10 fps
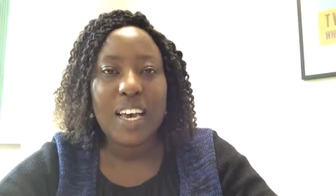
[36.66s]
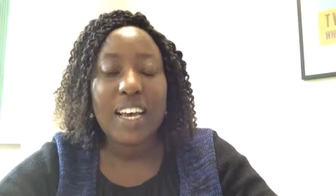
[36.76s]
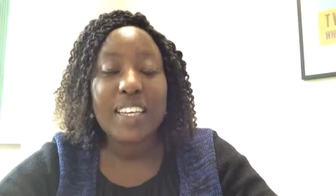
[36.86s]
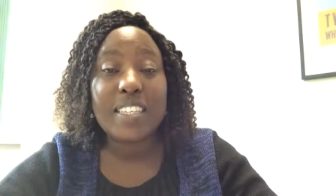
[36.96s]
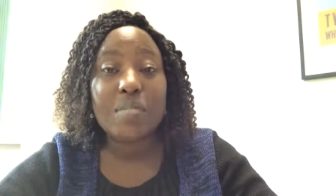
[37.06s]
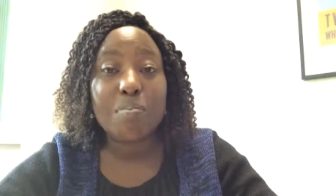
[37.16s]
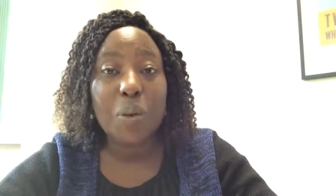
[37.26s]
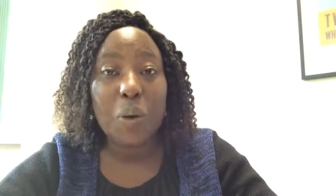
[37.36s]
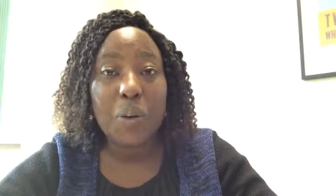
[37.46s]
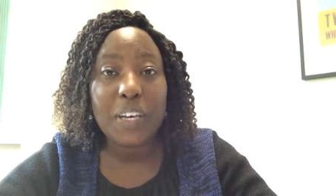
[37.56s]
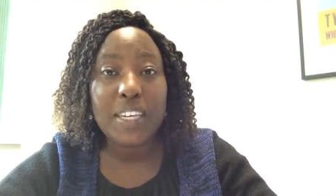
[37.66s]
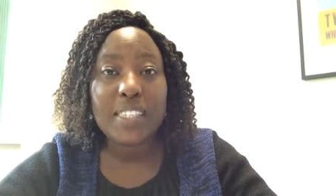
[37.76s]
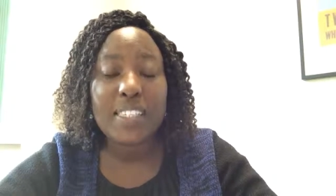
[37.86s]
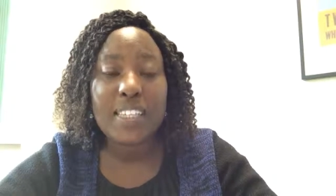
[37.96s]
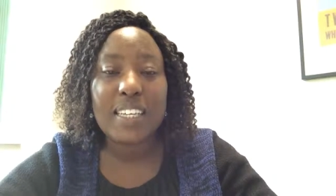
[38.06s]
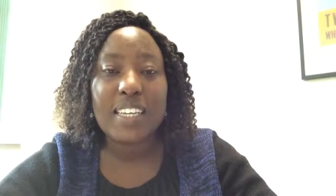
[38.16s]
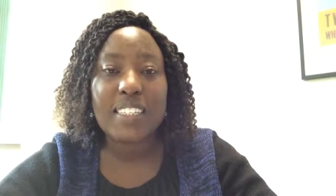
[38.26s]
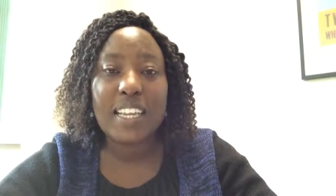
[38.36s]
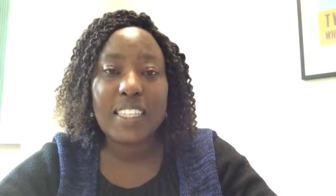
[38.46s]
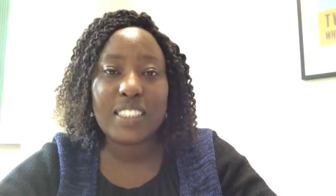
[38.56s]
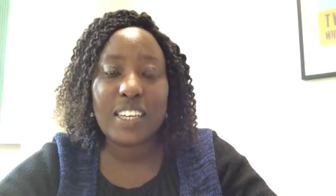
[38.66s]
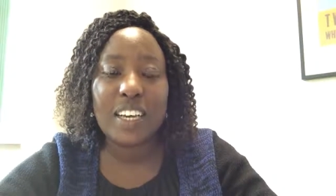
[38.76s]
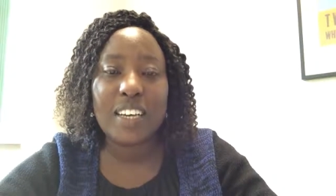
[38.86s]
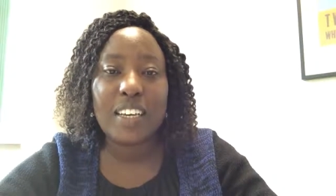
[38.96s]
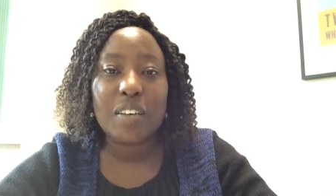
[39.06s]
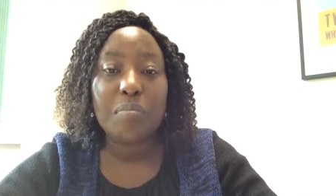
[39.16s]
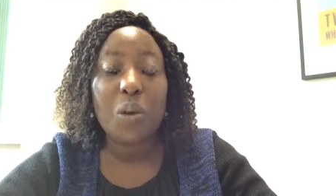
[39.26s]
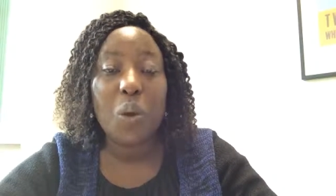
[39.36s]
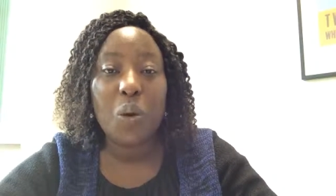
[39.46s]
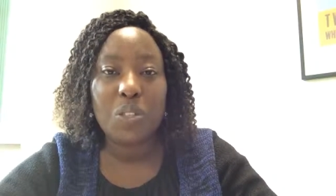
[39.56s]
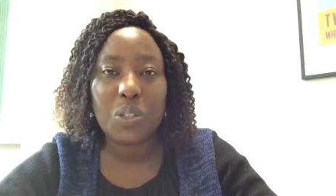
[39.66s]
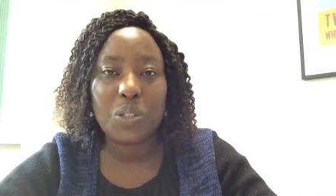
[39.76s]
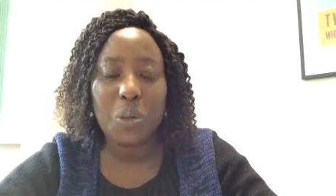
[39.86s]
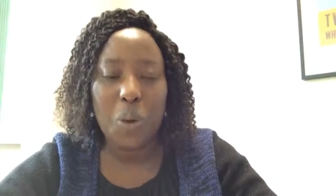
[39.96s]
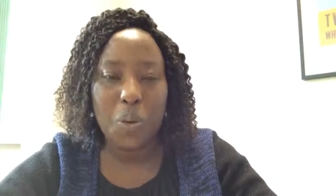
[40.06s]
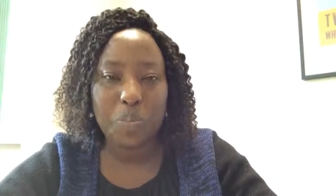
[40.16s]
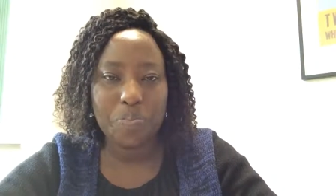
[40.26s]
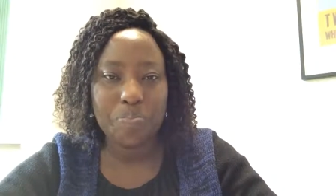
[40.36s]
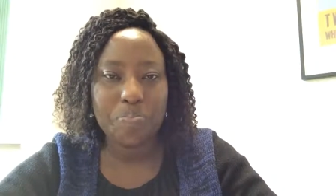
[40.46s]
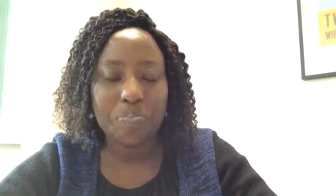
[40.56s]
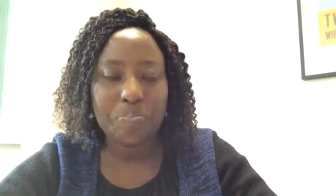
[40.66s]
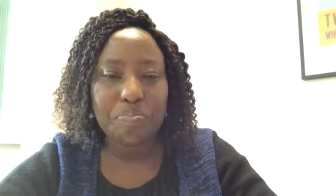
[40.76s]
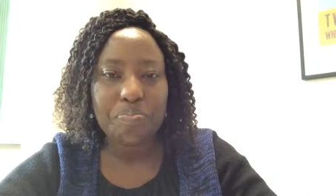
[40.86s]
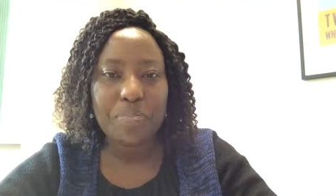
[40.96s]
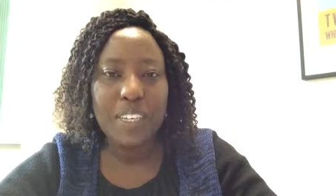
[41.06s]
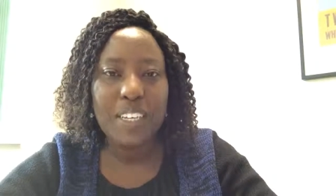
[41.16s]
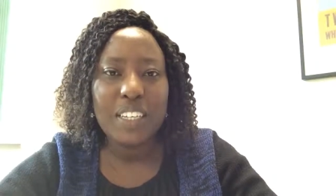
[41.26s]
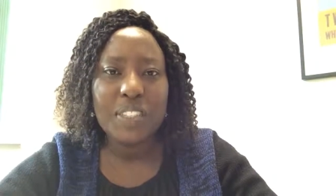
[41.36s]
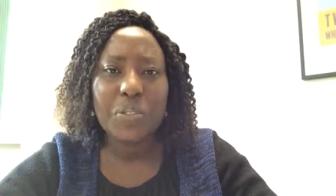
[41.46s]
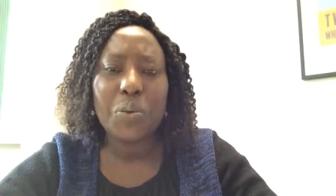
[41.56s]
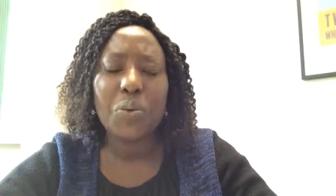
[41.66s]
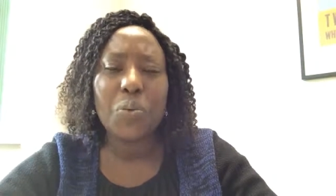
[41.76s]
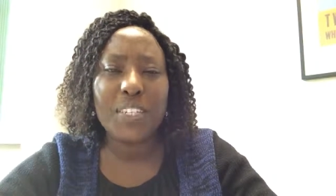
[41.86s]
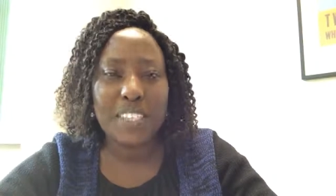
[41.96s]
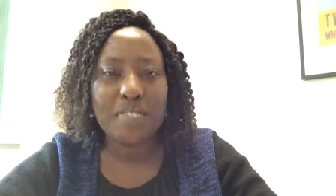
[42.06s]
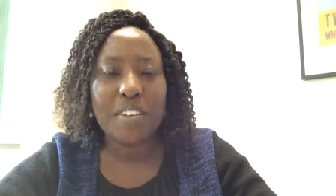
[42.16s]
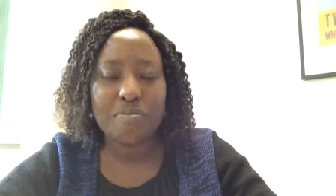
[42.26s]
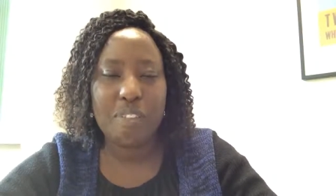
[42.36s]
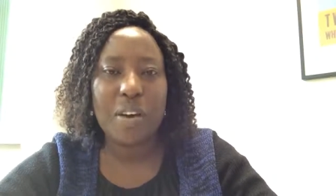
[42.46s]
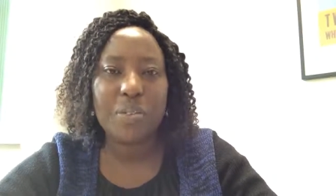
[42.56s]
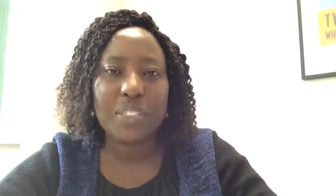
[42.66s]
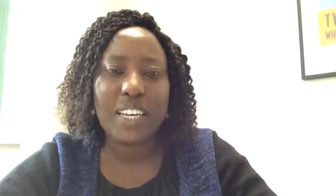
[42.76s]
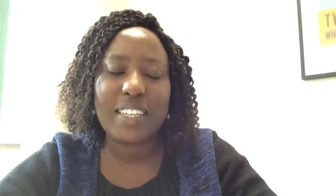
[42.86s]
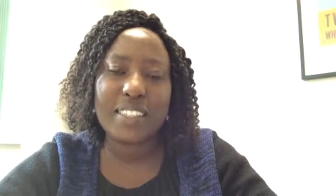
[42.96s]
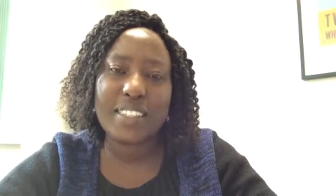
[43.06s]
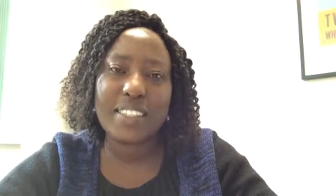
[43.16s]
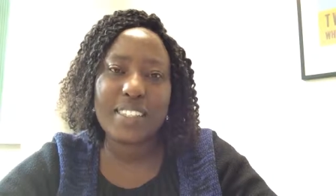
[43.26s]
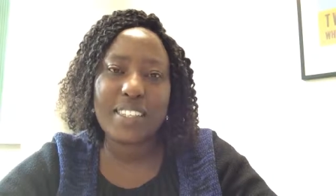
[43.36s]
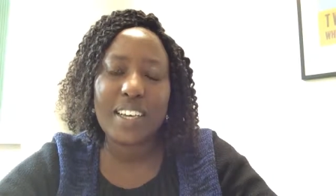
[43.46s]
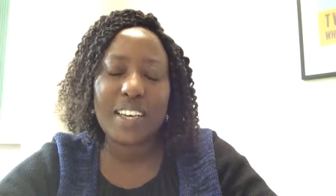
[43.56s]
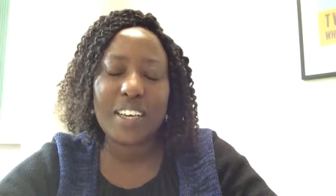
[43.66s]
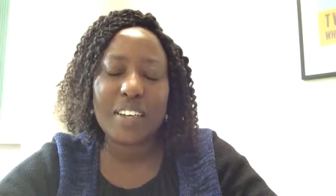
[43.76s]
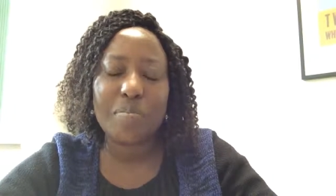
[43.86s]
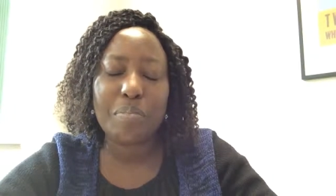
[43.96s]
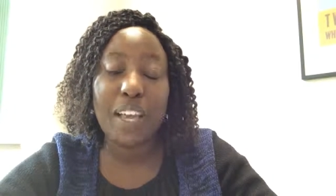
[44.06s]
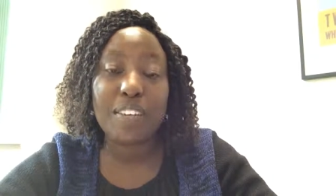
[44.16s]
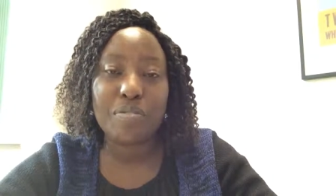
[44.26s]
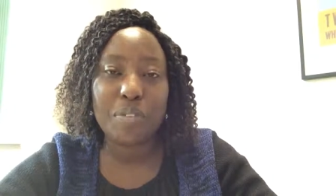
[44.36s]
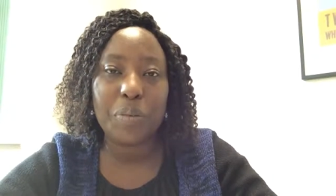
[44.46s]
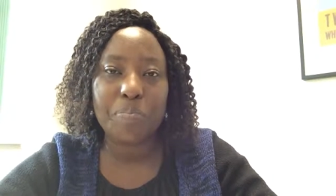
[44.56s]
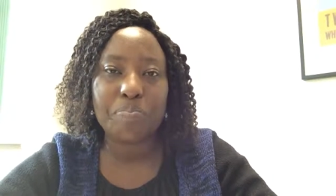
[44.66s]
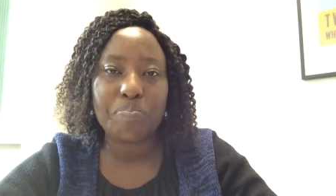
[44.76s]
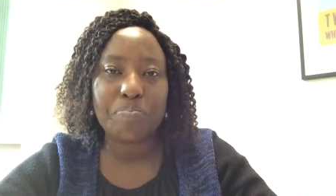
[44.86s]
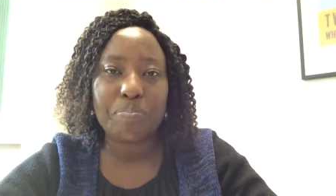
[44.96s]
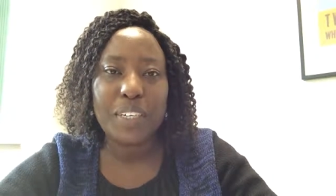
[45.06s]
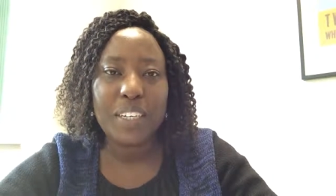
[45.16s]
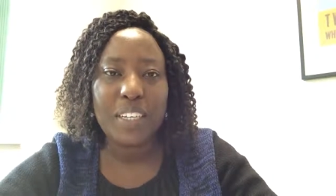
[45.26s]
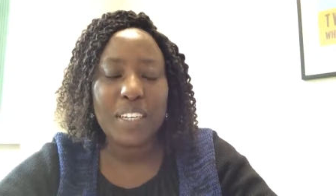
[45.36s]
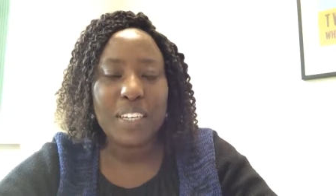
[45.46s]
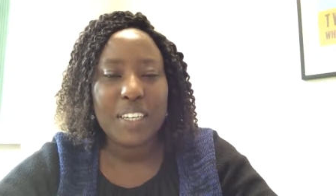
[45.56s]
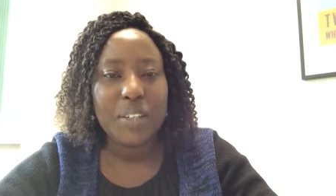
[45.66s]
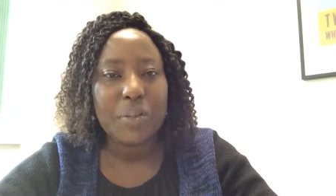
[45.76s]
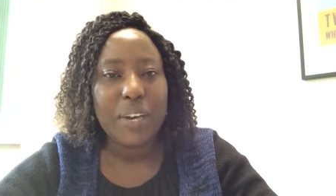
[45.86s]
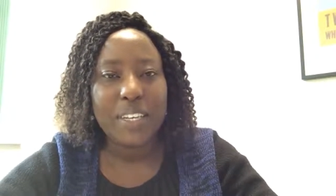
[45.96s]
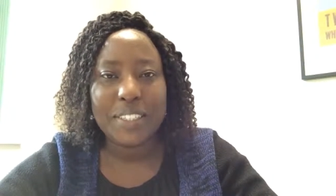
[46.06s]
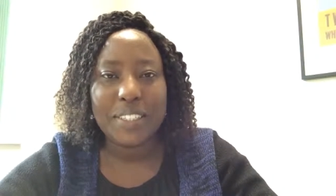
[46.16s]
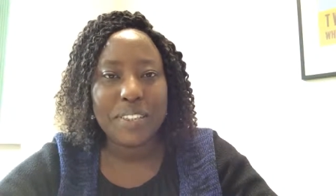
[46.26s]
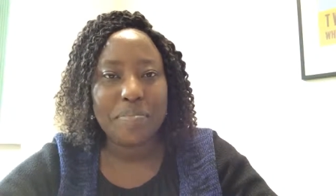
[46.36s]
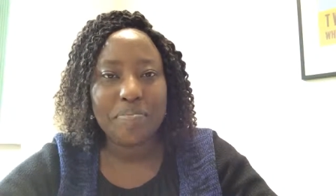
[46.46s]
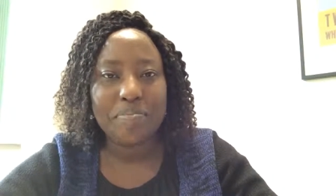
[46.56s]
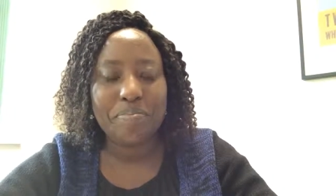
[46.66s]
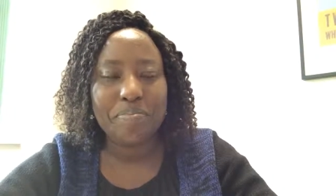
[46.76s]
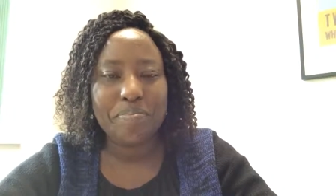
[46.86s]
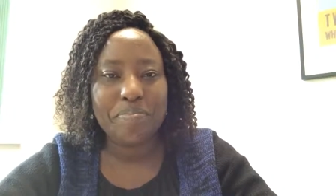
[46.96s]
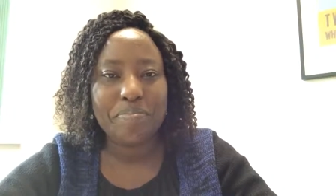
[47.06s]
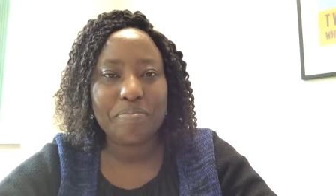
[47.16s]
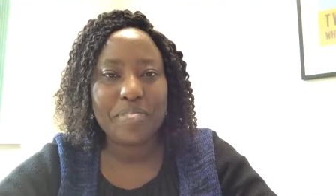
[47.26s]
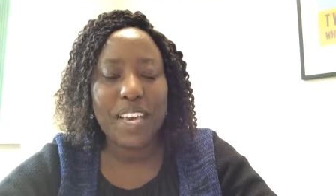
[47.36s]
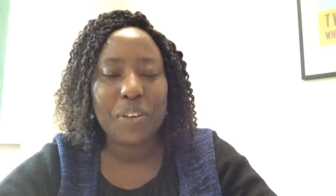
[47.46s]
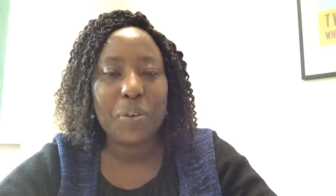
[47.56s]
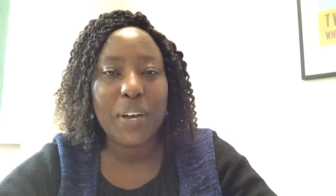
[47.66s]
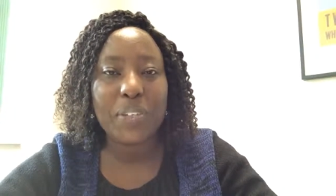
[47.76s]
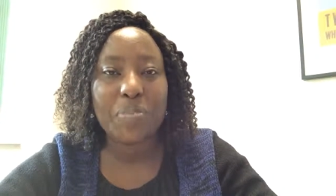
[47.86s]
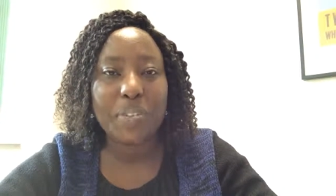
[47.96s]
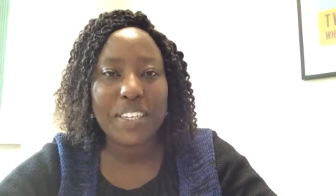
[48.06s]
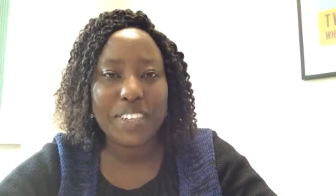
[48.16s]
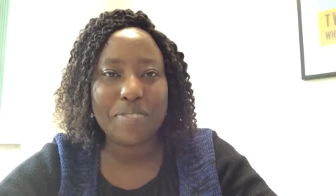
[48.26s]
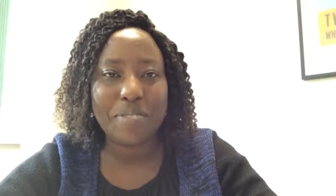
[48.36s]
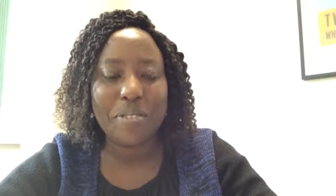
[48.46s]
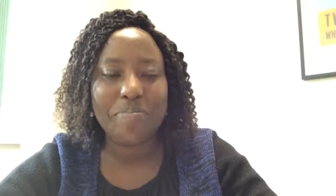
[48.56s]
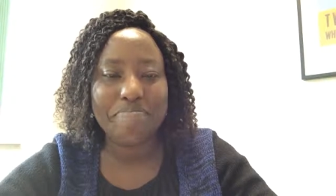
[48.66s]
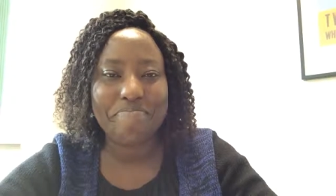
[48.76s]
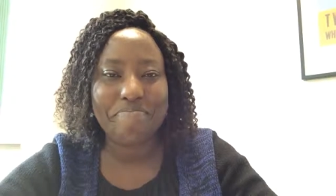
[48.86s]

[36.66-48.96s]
And his blog is sundayadelajablog.com. So, what have I found at this uh, platform? Well, I don't know where to begin from.